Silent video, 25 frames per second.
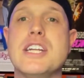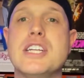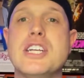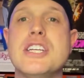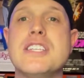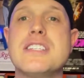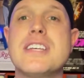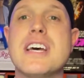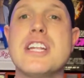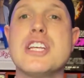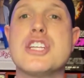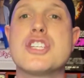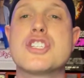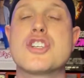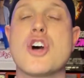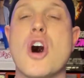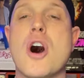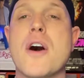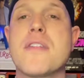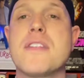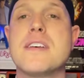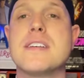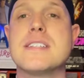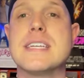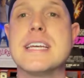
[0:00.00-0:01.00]
He said he saw
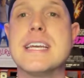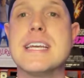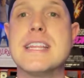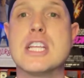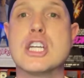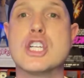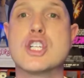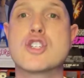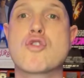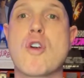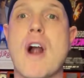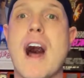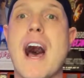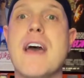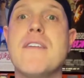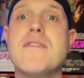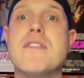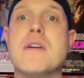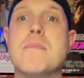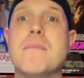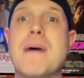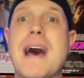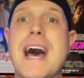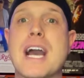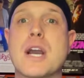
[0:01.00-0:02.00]
this in the
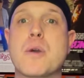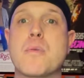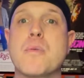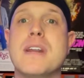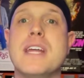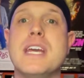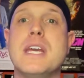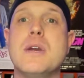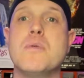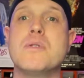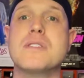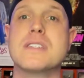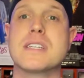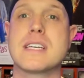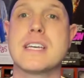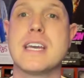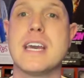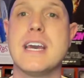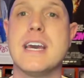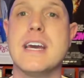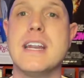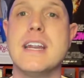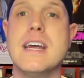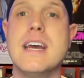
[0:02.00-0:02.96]
drive-in back when he was a kid,